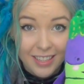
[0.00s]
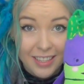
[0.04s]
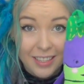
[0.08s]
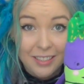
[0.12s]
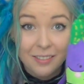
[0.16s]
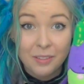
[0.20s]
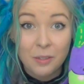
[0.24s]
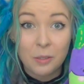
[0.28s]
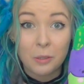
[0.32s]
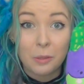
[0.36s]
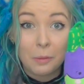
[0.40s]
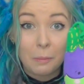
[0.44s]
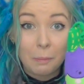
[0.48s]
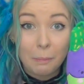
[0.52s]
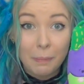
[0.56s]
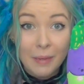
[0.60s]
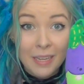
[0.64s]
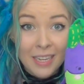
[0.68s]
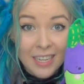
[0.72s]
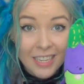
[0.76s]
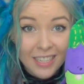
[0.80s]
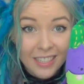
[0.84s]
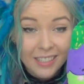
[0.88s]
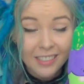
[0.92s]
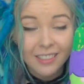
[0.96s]
He's called
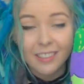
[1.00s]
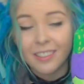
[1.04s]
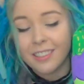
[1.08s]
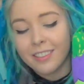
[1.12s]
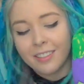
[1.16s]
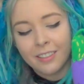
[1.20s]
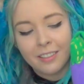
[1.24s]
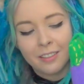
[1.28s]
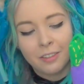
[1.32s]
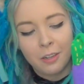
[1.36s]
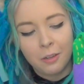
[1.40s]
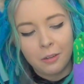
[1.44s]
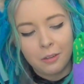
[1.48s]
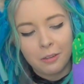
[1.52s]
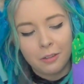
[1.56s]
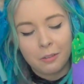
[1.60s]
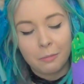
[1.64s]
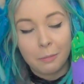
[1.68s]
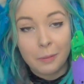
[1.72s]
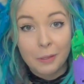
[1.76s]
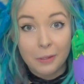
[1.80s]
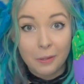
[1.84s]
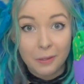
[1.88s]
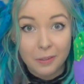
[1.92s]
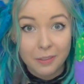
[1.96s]
Bean, not
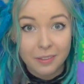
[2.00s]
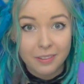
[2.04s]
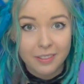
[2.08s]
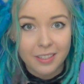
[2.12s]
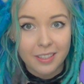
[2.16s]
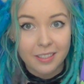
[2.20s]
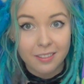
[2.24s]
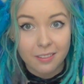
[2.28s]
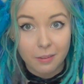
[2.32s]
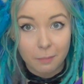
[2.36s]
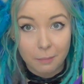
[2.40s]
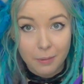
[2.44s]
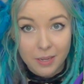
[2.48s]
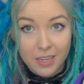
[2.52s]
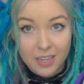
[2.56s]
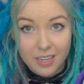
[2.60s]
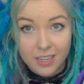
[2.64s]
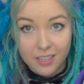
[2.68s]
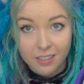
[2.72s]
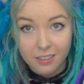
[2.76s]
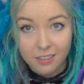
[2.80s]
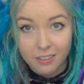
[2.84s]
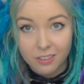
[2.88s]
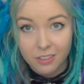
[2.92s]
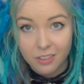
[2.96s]
because he's a
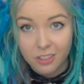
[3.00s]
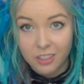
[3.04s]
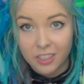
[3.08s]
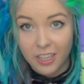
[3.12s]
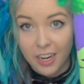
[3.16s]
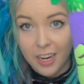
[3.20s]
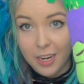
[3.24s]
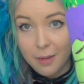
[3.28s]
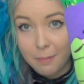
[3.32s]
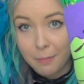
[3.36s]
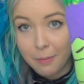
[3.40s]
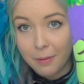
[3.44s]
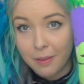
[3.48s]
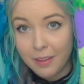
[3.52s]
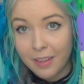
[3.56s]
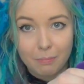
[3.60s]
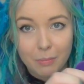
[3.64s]
bean shape,